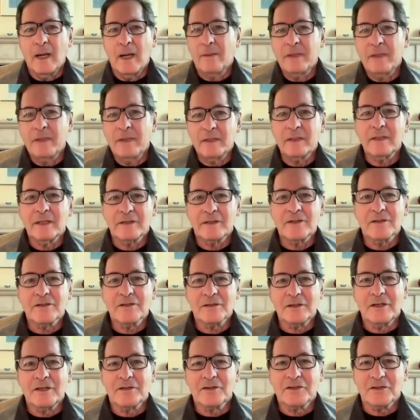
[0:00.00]
I mean
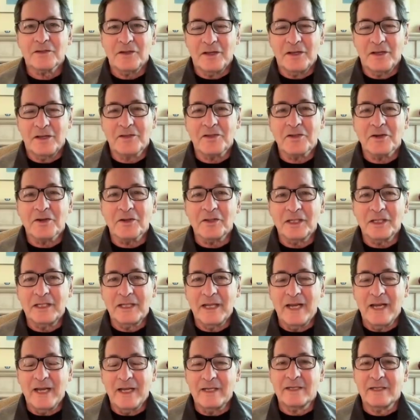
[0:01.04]
it's early
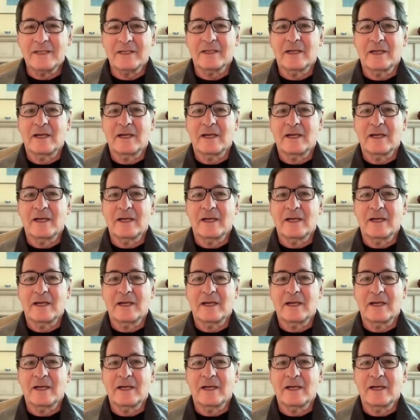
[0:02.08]
days.